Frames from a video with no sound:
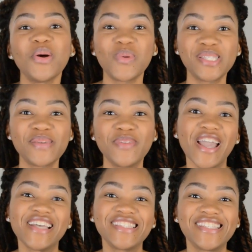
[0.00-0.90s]
What's up you
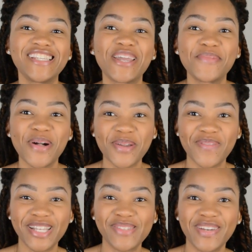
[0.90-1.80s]
guys, it's Adanna, and welcome
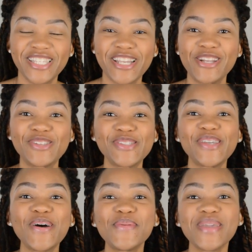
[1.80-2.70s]
back to my channel.
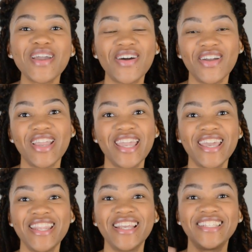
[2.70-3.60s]
So we are
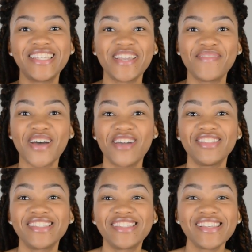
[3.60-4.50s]
in day five.
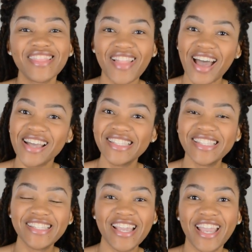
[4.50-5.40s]
This is the
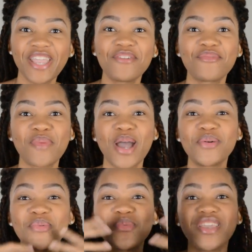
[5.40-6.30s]
last day of
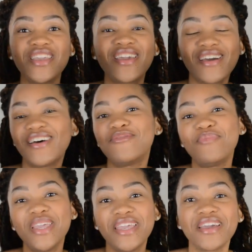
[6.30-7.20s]
my week of
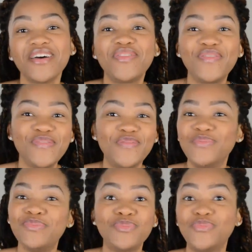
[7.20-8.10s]
being a
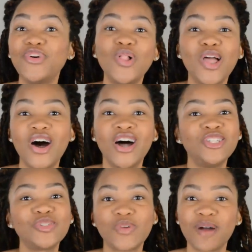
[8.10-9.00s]

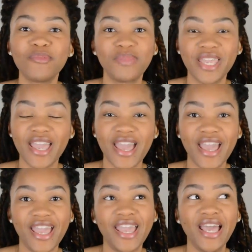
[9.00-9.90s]
full-on trauma
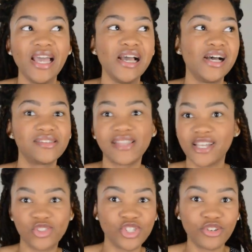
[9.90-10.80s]
PA
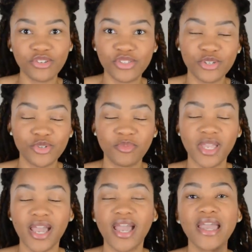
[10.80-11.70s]
slash general surgery
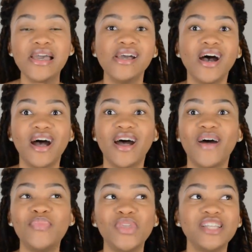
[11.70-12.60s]
PA.
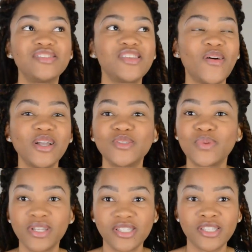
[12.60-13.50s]
Um, and so I just
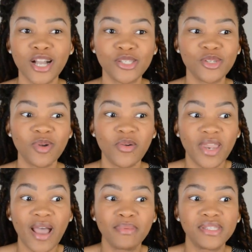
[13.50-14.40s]
wanted to talk to you about what
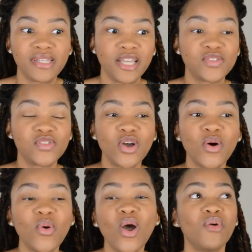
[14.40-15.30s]
happened today.
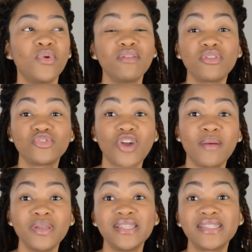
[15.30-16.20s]
So one of the
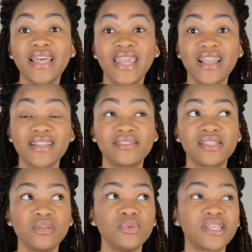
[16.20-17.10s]
traumas that I got to
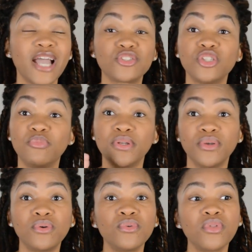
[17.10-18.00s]
see was actually
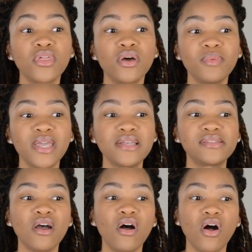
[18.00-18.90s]
pretty cool though,
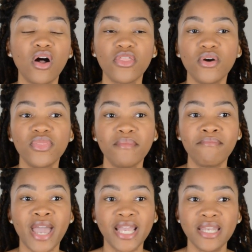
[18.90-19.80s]
because although the
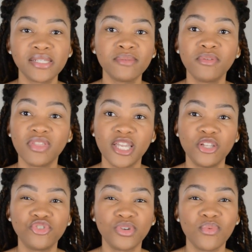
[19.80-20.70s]
mechanism of the
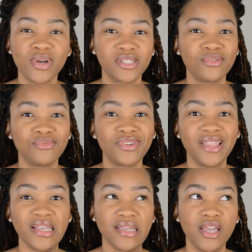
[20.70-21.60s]
injury wasn't
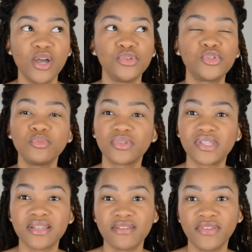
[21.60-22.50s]
really super
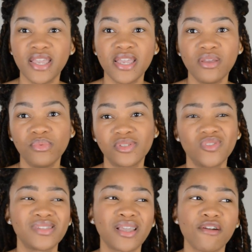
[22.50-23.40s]
significant, it was
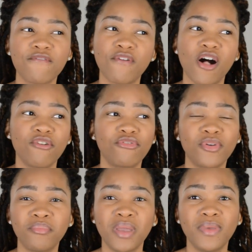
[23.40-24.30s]
just like a fall
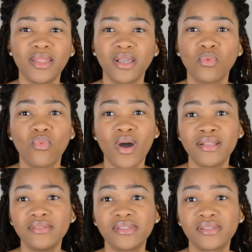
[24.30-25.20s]
from maybe like
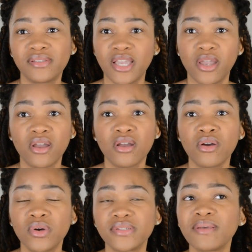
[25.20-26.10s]
one
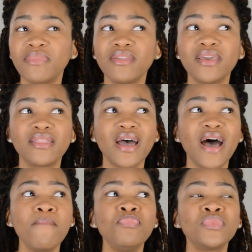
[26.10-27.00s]
stair or something like
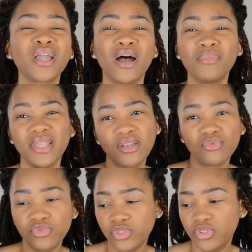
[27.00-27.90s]
that um, like
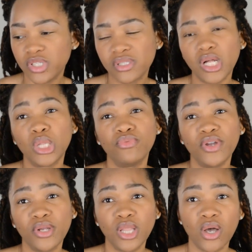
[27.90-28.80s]
just
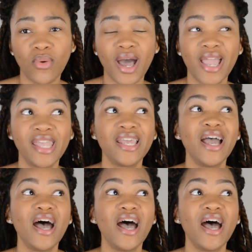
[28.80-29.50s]
very low height.